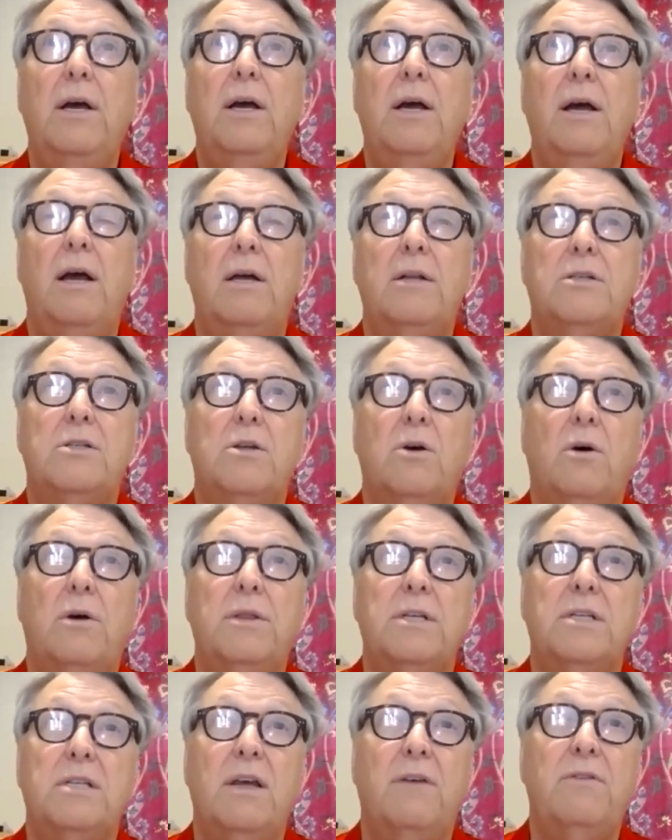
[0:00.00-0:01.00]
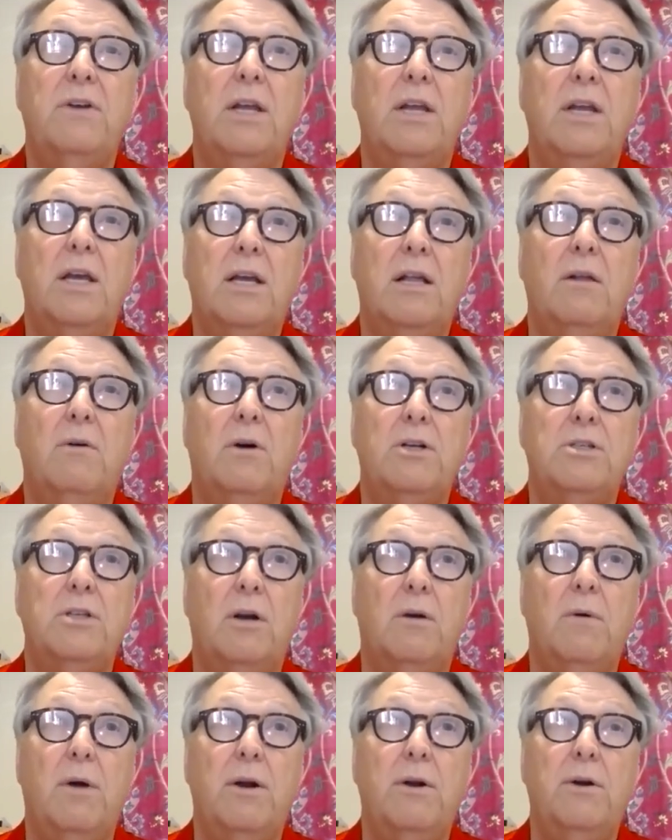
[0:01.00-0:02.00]
And so on the 70 kilowatt
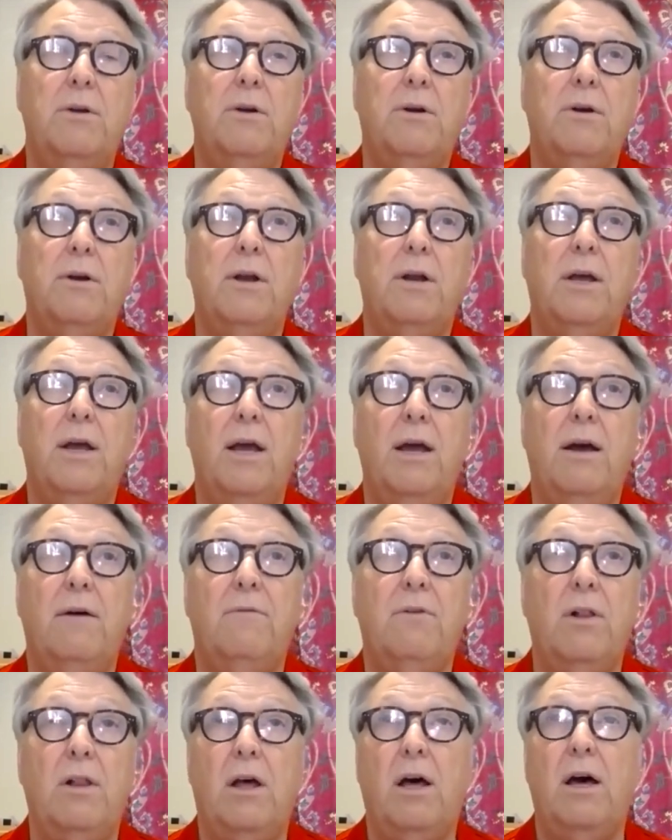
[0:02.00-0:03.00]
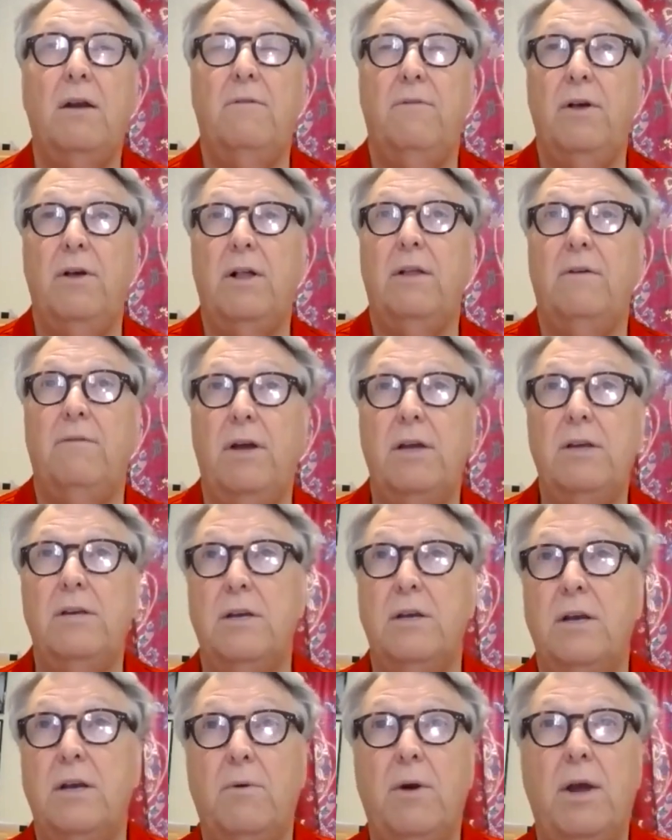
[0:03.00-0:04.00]
generator, you're going to have a lot of elevation
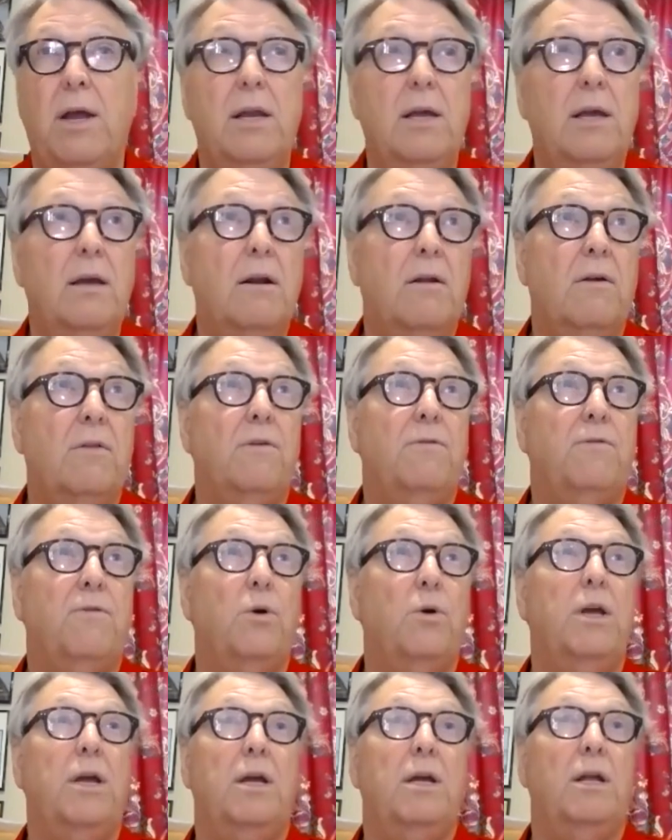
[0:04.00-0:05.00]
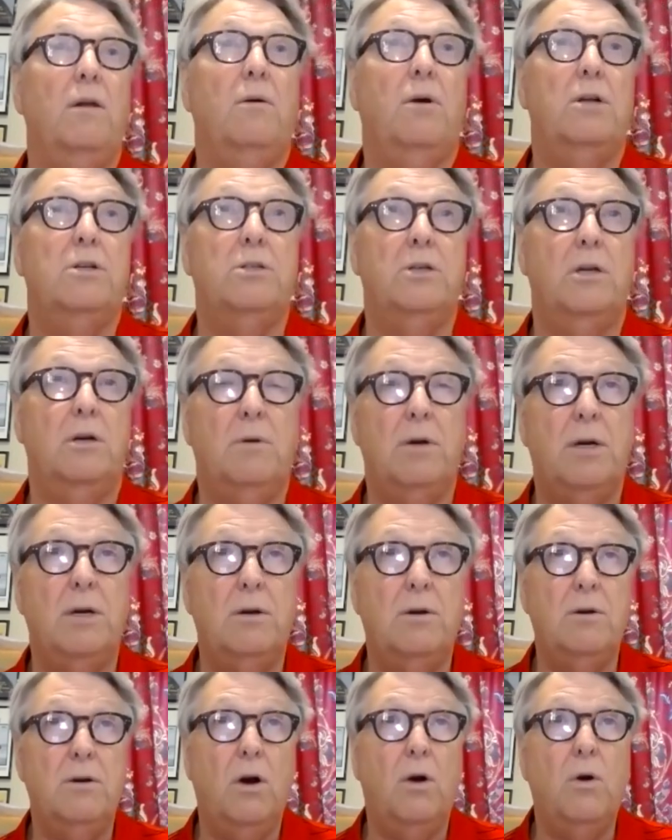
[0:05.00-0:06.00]
derating, and on the 40 kilowatt
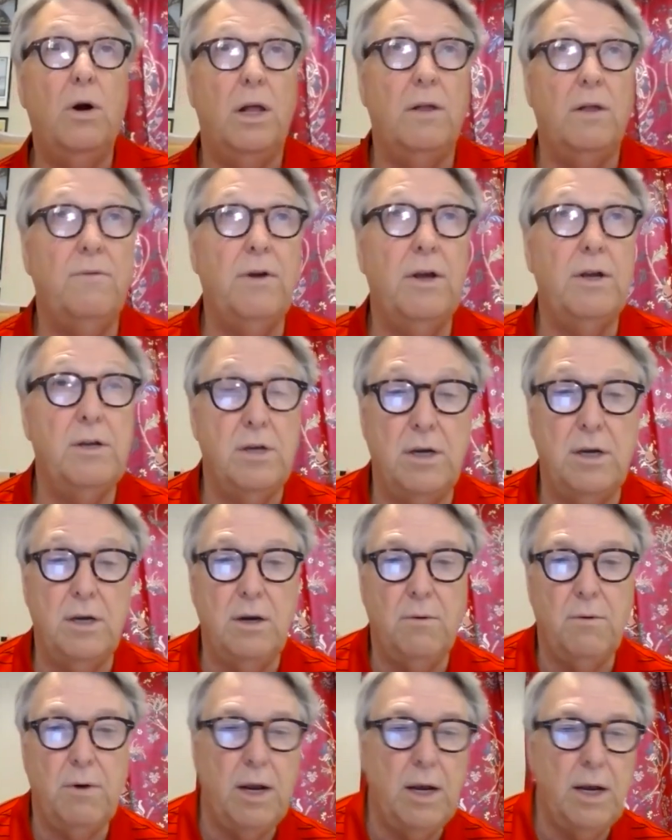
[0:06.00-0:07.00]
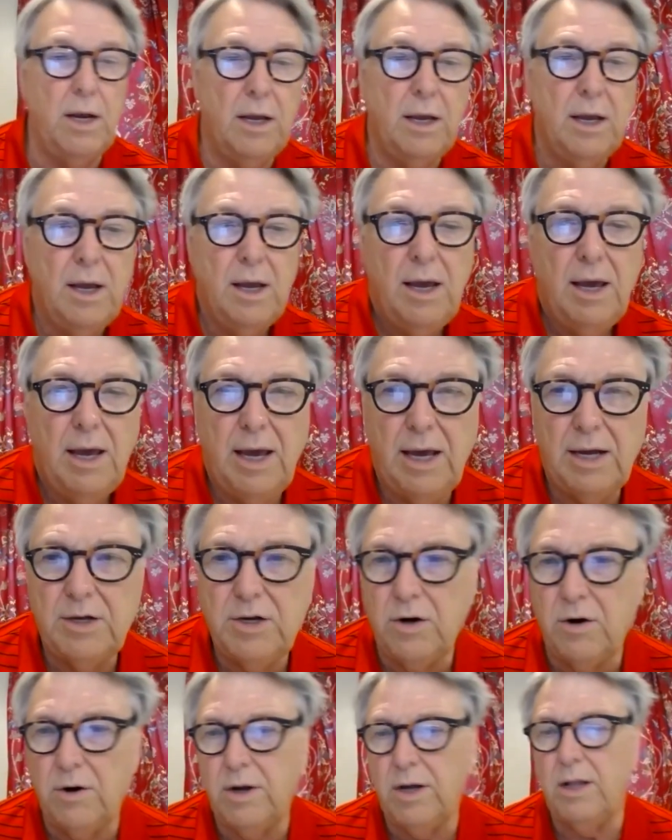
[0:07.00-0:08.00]
generator, no elevation derating at
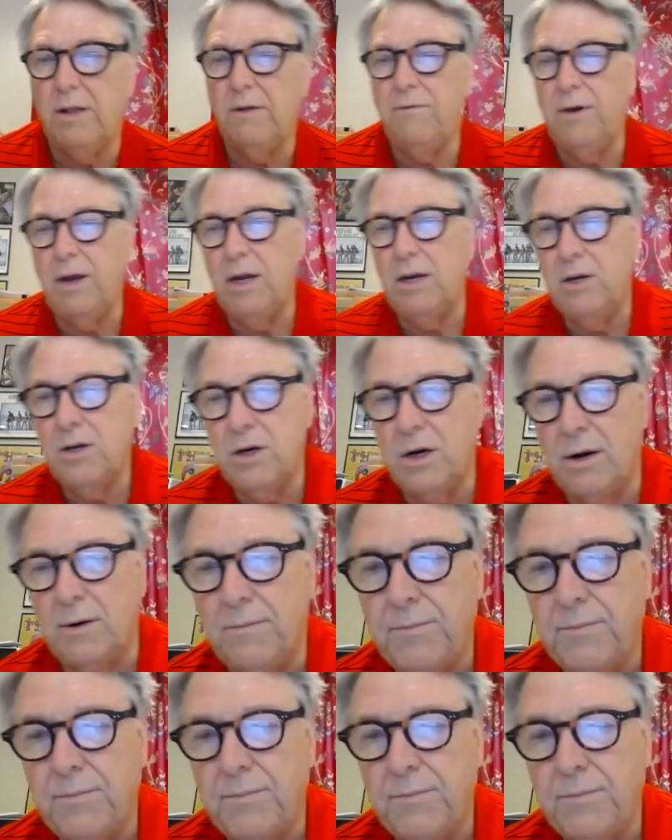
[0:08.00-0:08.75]
your elevation.